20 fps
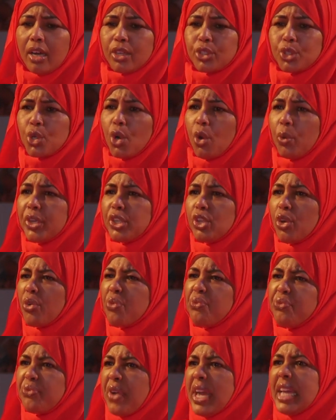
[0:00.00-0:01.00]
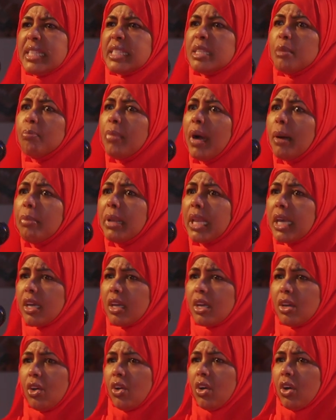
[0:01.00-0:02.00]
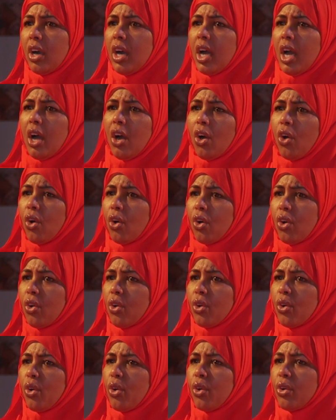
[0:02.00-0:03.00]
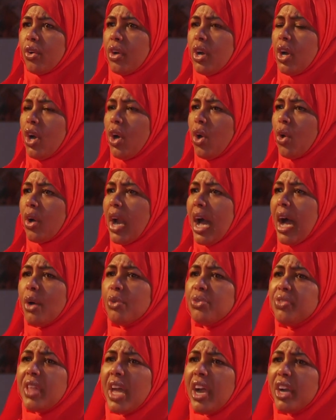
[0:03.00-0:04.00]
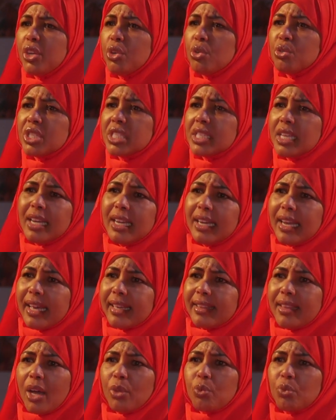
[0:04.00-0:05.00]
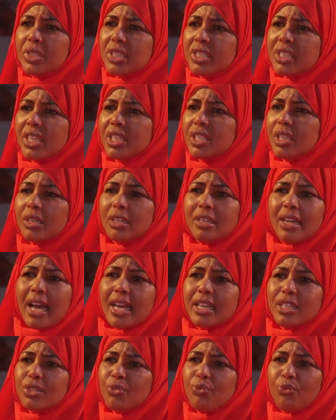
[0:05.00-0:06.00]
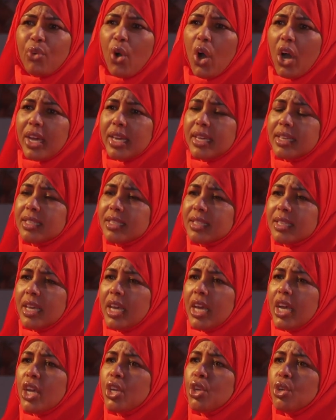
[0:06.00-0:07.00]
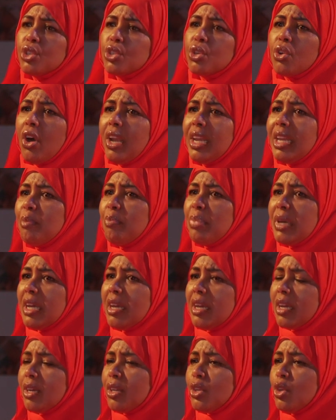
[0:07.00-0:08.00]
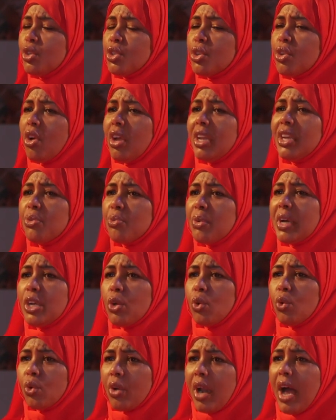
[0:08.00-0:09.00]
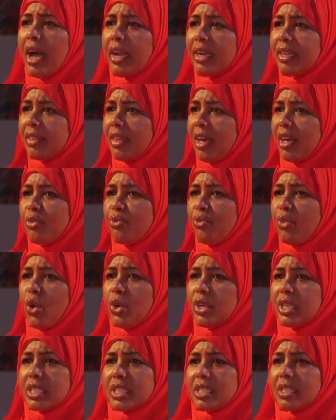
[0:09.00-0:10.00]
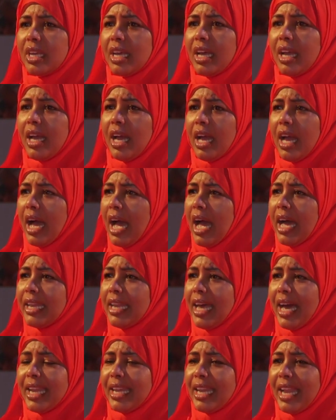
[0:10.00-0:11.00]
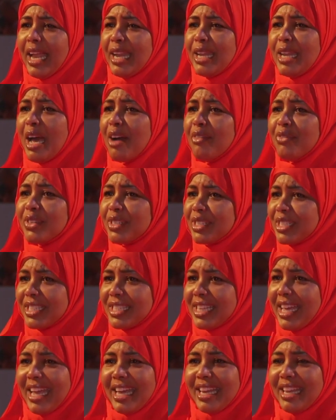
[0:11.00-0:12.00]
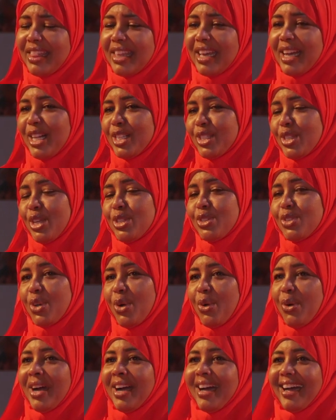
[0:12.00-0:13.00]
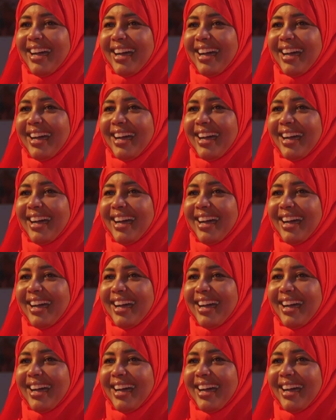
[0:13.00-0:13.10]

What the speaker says: showing your face in public, or how dare you sing like that with such a nice voice? You should only read Quran in that voice, and never say anything else. And so,